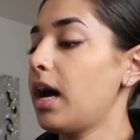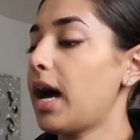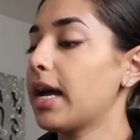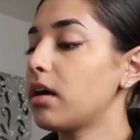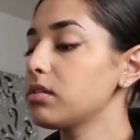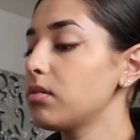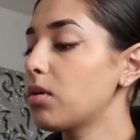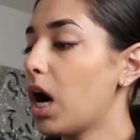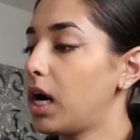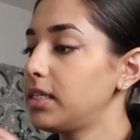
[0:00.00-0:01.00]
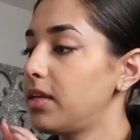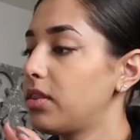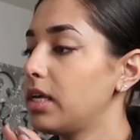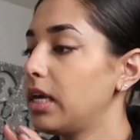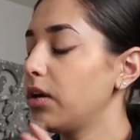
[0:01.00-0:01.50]
I also got
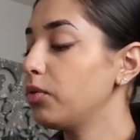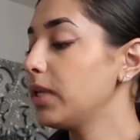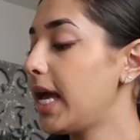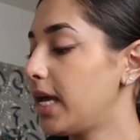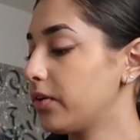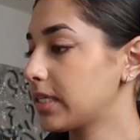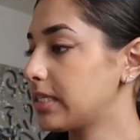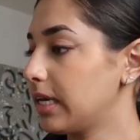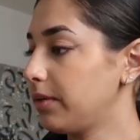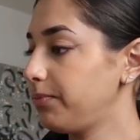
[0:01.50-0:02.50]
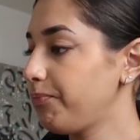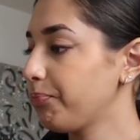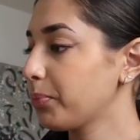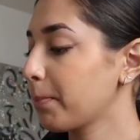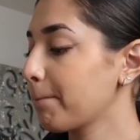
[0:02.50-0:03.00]
the OleHenriksen
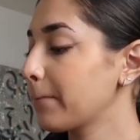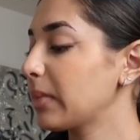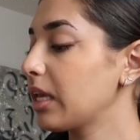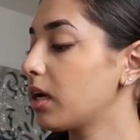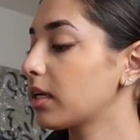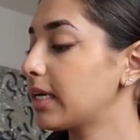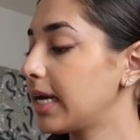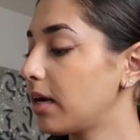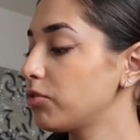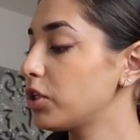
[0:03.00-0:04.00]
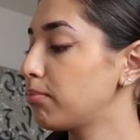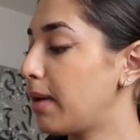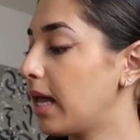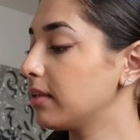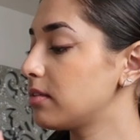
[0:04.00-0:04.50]

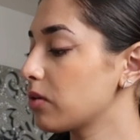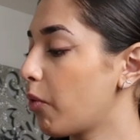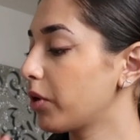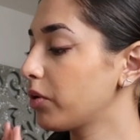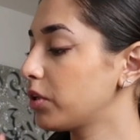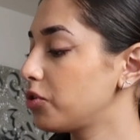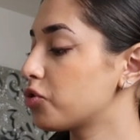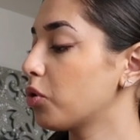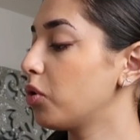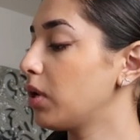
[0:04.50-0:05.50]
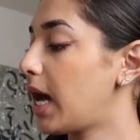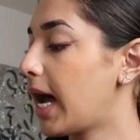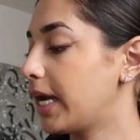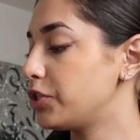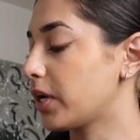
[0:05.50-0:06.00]
Counterbalance Oil Control
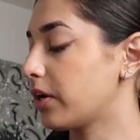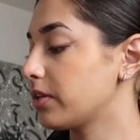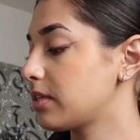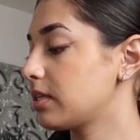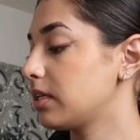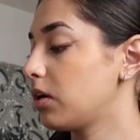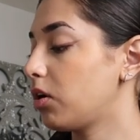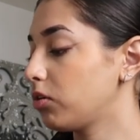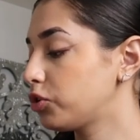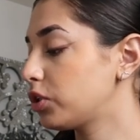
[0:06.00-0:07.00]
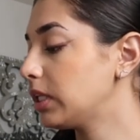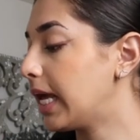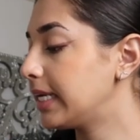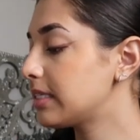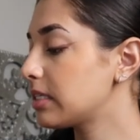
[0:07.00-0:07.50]
Hydrator. This is an
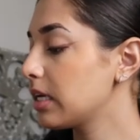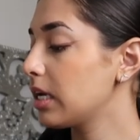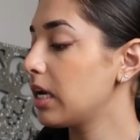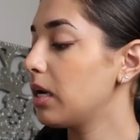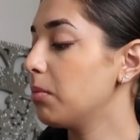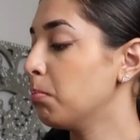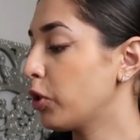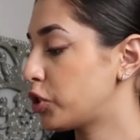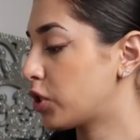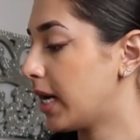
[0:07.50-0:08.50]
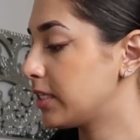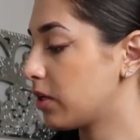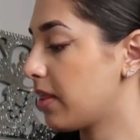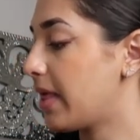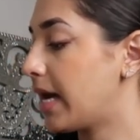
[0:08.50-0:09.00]
ultralight
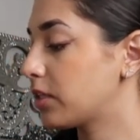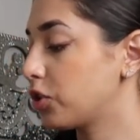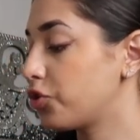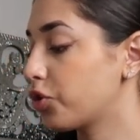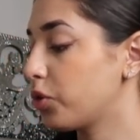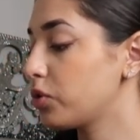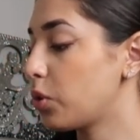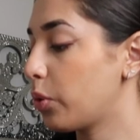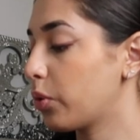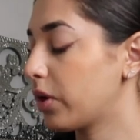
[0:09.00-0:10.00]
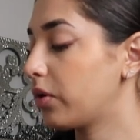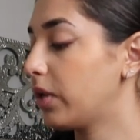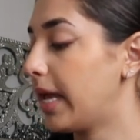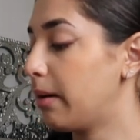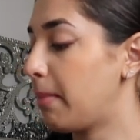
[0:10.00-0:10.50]
moisturizer that controls
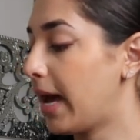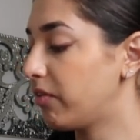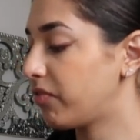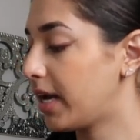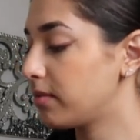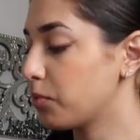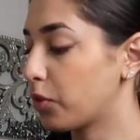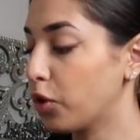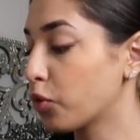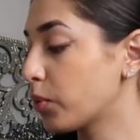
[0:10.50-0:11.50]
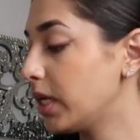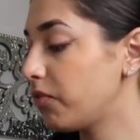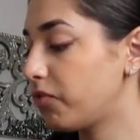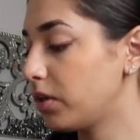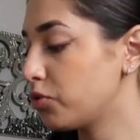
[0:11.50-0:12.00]
oil and mattifies with Green
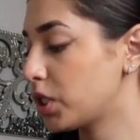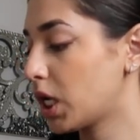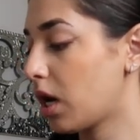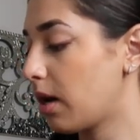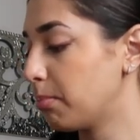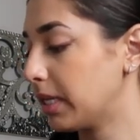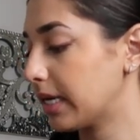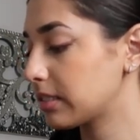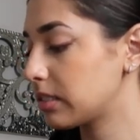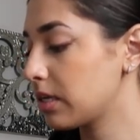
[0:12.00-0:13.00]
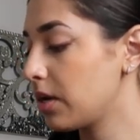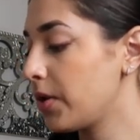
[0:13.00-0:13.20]
Fusion Complex.